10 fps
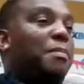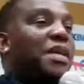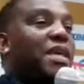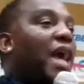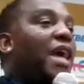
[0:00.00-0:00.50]

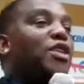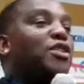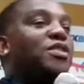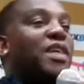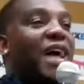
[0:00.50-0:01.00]
me,
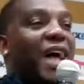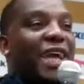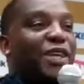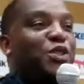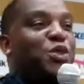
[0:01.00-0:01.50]
I
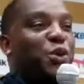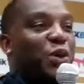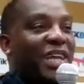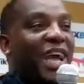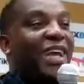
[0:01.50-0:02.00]
I
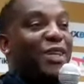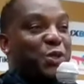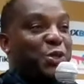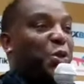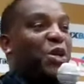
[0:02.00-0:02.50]
enjoy I
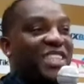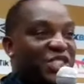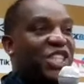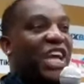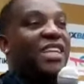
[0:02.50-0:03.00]
enjoy
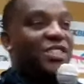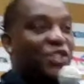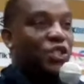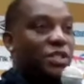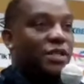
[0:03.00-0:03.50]
the
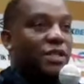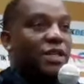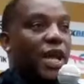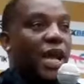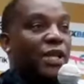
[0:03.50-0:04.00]
challenge.
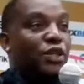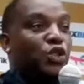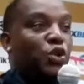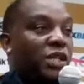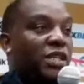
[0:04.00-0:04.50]
I
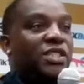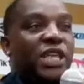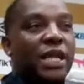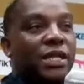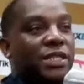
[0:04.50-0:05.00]
enjoy the
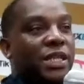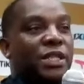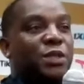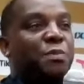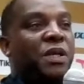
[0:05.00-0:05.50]
challenge,
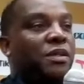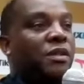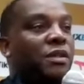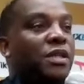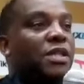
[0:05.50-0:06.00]
and it's
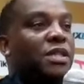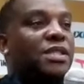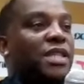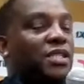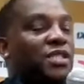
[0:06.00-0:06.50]
been
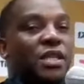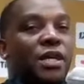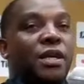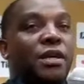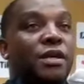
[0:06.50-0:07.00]
such
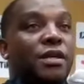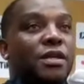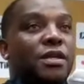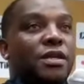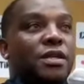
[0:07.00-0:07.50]
a
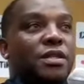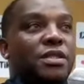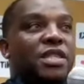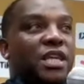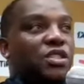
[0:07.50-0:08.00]

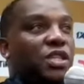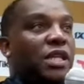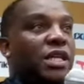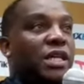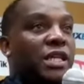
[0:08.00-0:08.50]
such
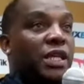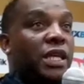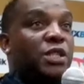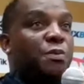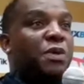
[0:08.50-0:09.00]
a
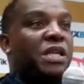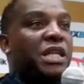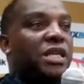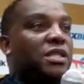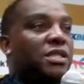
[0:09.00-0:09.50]
learning
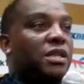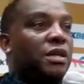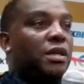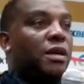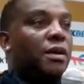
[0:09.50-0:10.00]
experience,